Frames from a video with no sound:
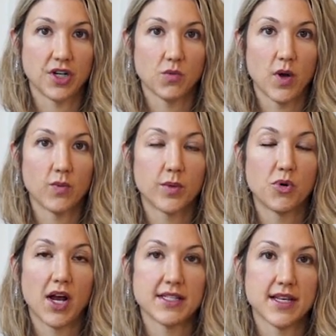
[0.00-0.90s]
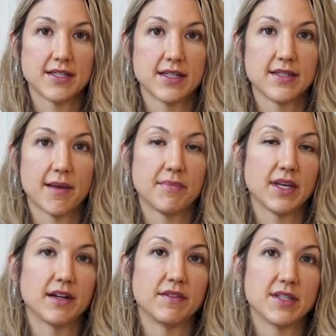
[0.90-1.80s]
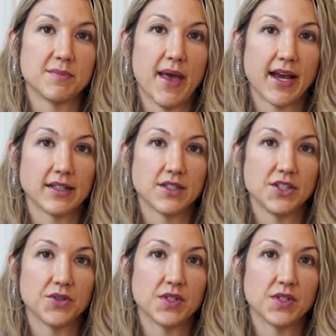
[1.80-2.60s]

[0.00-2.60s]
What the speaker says: when we're processing something of this magnitude.